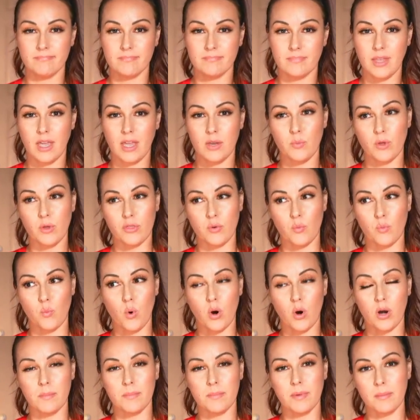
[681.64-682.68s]
and with a
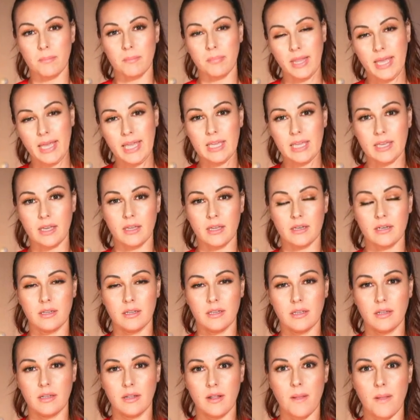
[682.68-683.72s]
warm blanket.
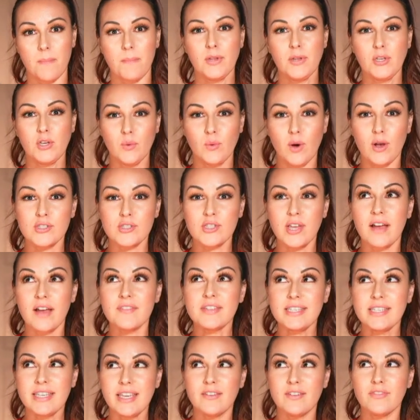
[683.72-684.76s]
But you also have
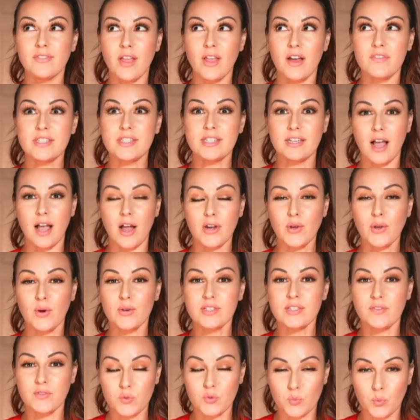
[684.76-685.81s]
to give love to God. You
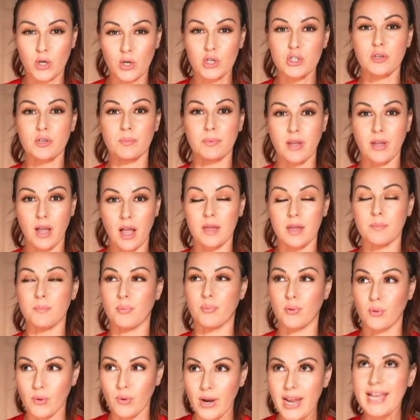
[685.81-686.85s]
also have to worship God,
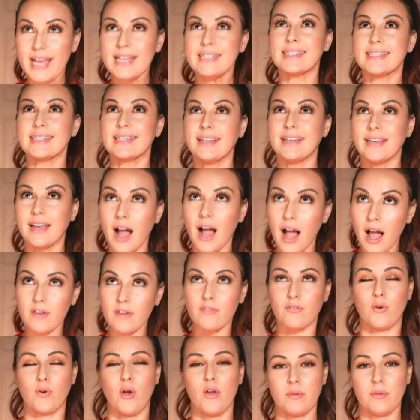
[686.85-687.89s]
praise God
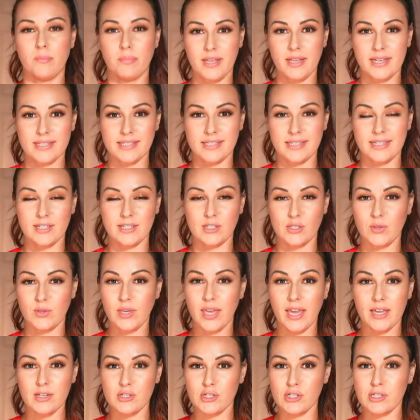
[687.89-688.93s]
for all the blessings. You
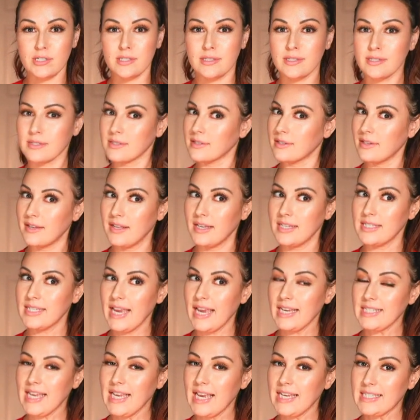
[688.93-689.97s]
can't just
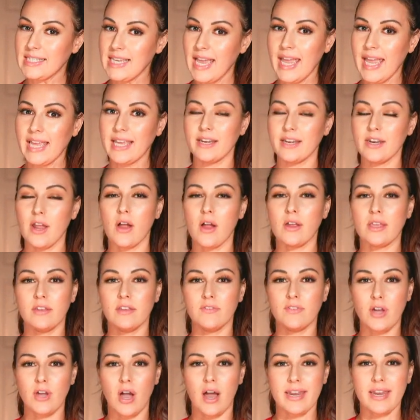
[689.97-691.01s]
take, take, take and not
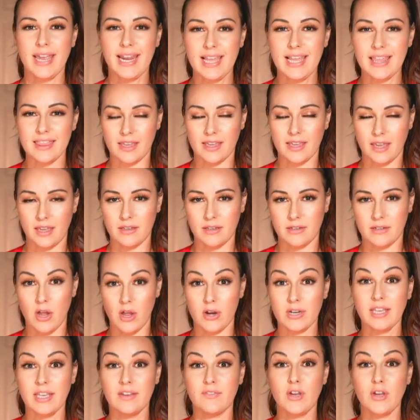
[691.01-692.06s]
give God anything, not
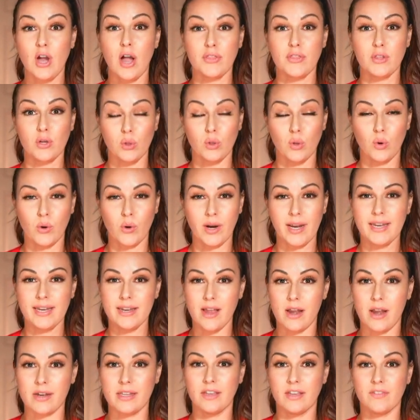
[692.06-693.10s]
give God the glory,
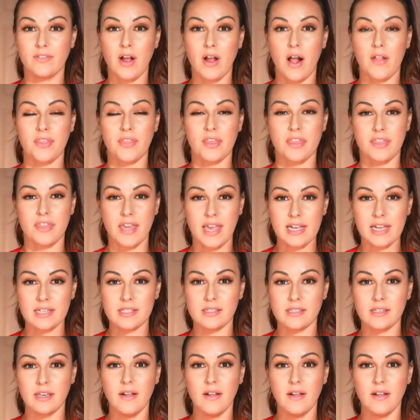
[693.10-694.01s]
not give God the thanks,